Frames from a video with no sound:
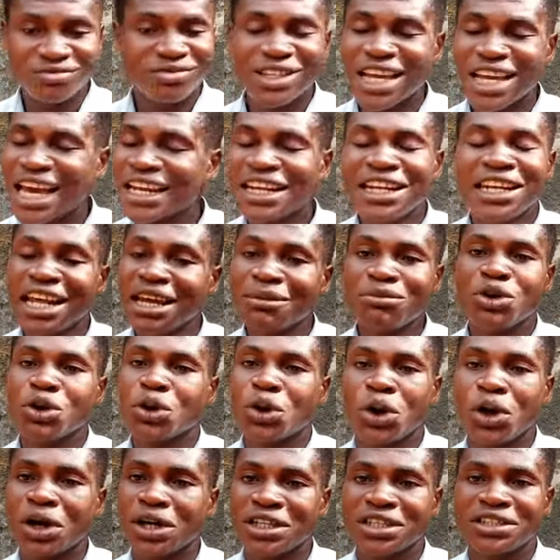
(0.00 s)
Any name you
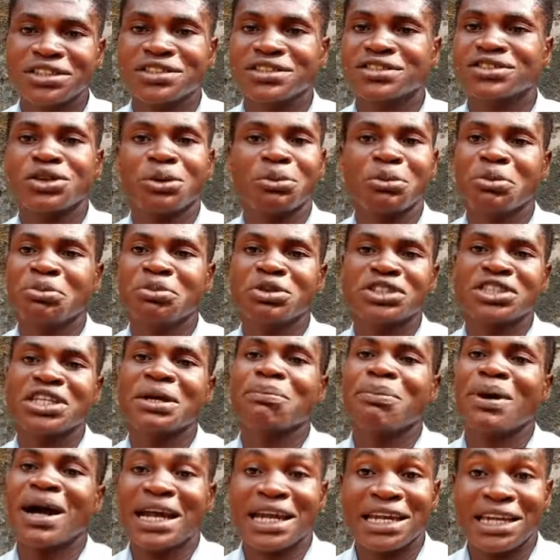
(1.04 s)
call it, some people say
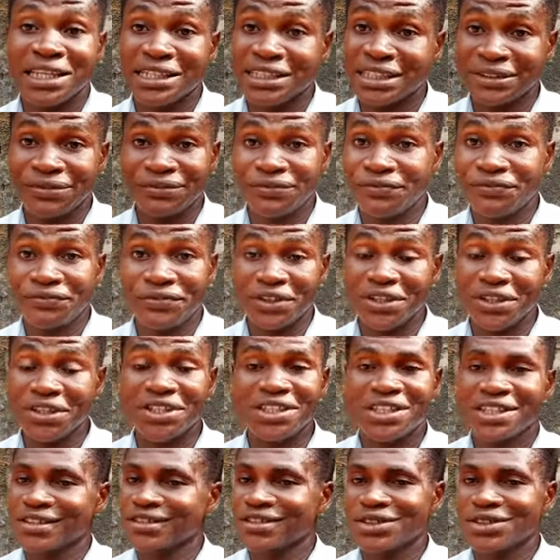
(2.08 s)
package feed,